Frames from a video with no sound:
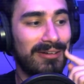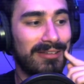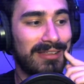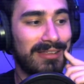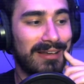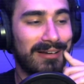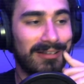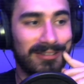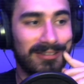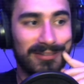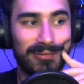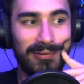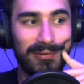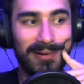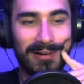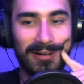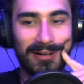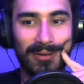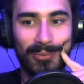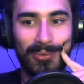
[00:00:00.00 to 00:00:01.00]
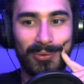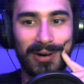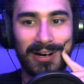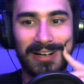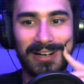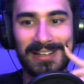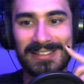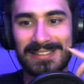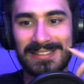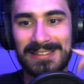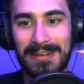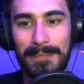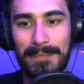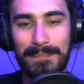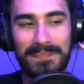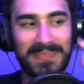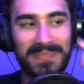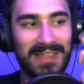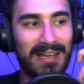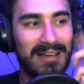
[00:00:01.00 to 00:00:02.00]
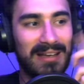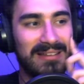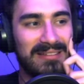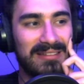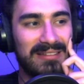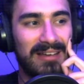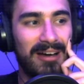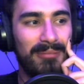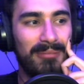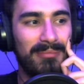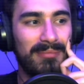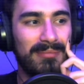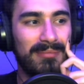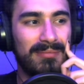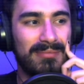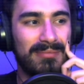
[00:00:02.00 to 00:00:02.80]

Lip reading: thing on Twitter where it's some